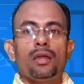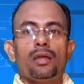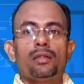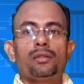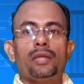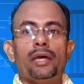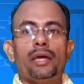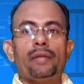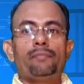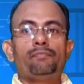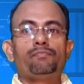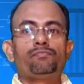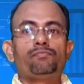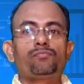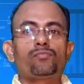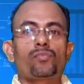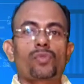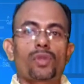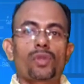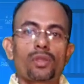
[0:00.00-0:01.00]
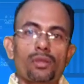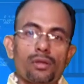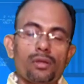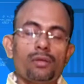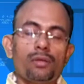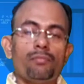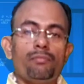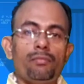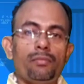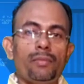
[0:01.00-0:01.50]
Then
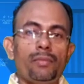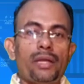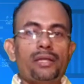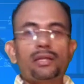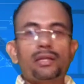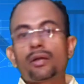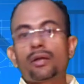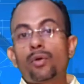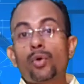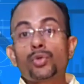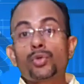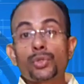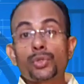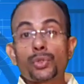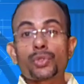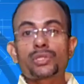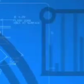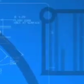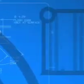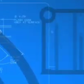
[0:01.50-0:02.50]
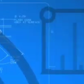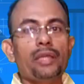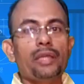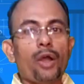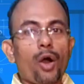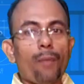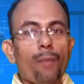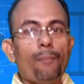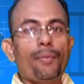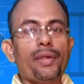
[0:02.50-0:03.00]
Mandela goes on to say, the
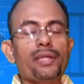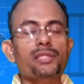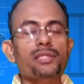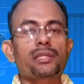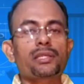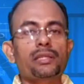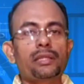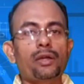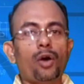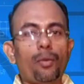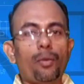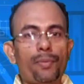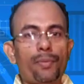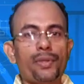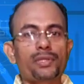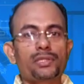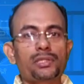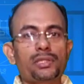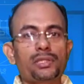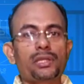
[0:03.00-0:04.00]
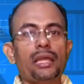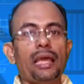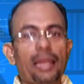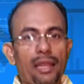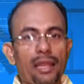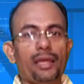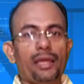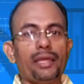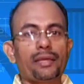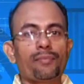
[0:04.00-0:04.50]
oppressed and the oppressor
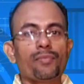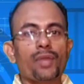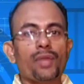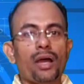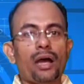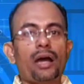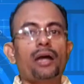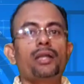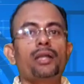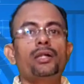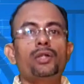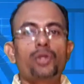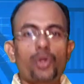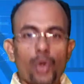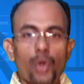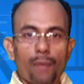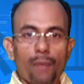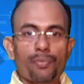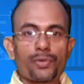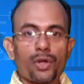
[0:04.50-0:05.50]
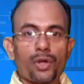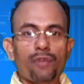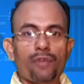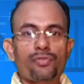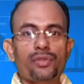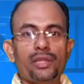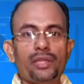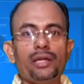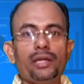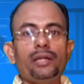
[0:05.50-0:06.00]
alike are robbed
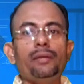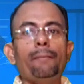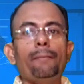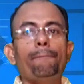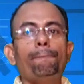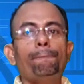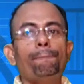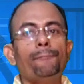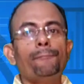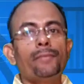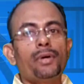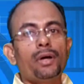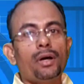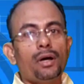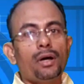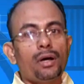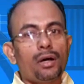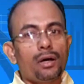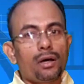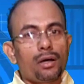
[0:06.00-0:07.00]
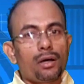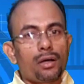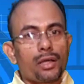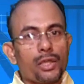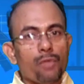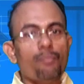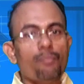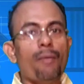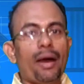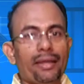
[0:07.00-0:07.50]
of their
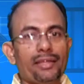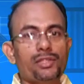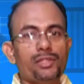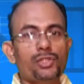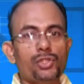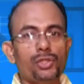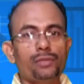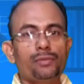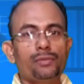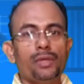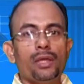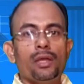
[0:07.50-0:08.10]
humanity.